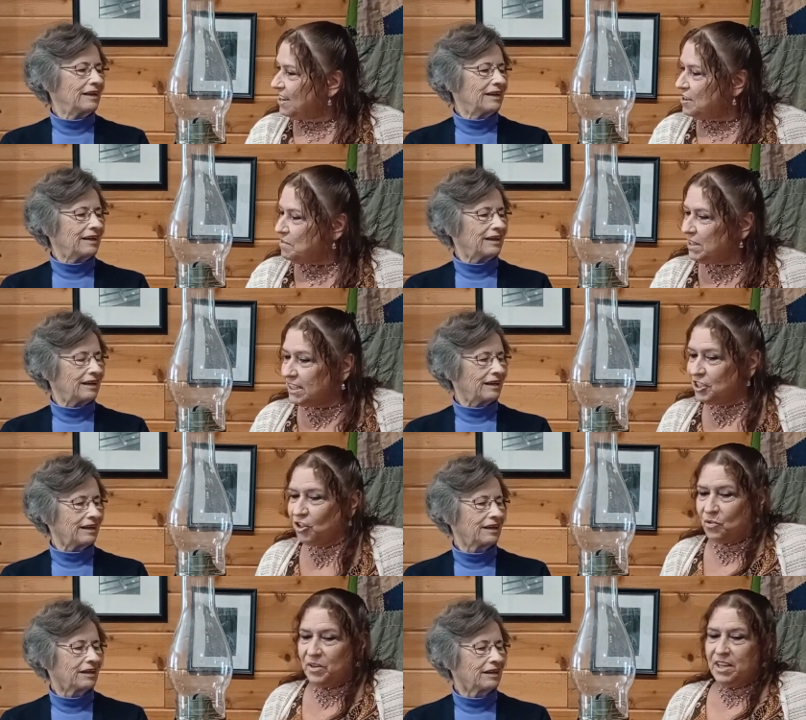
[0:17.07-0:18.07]
Speaker 1: Um, let's
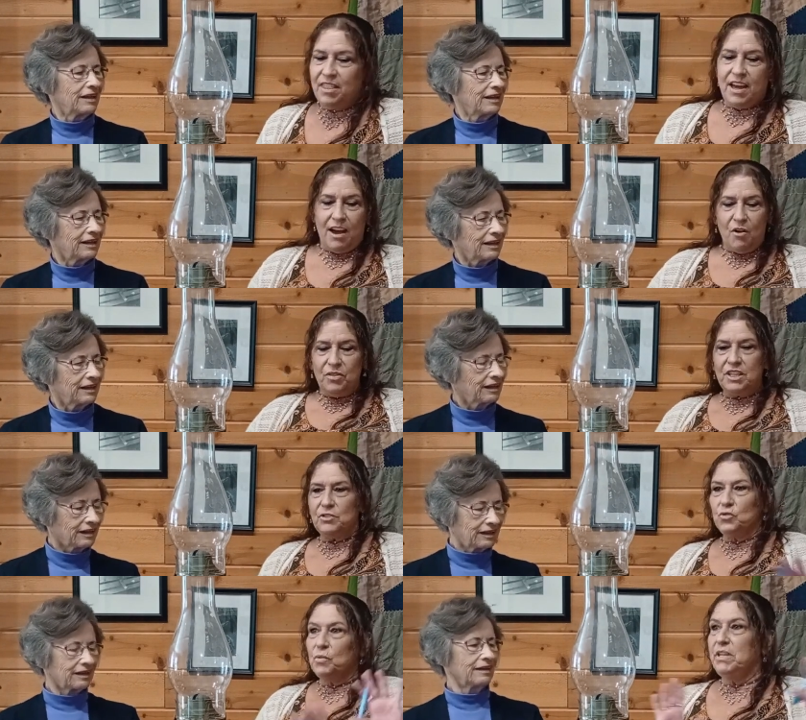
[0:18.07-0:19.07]
start with how
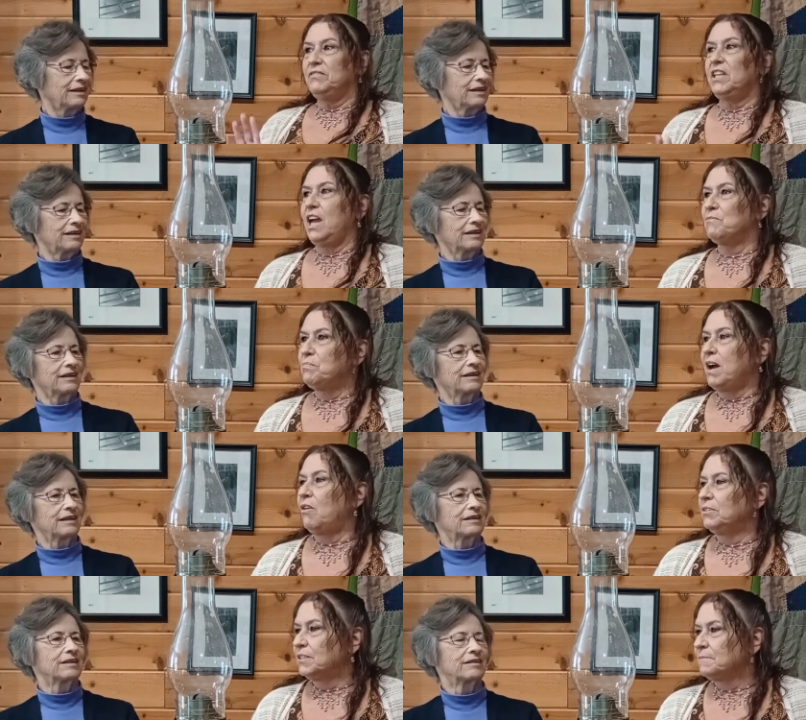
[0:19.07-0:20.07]
this room even came
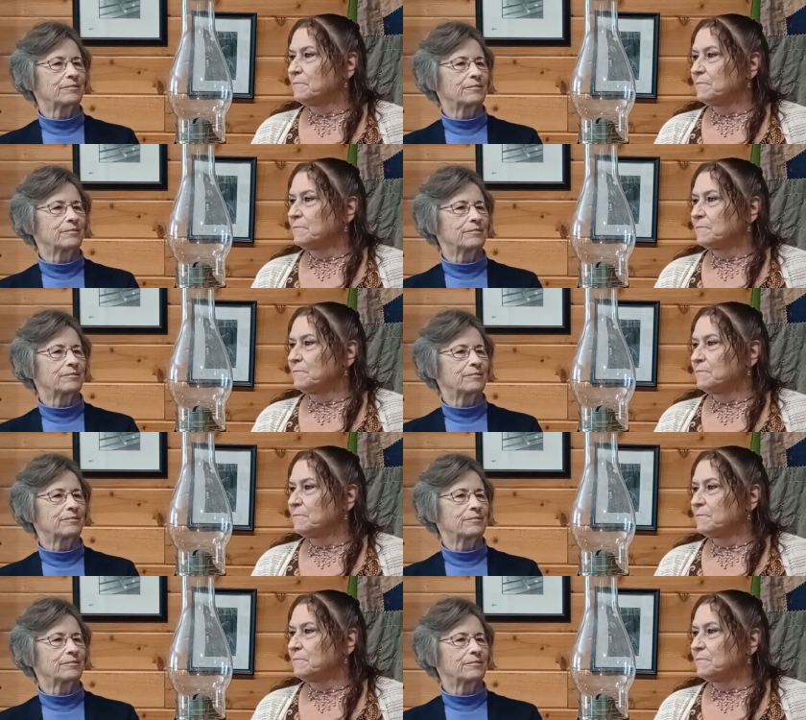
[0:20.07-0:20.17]
about.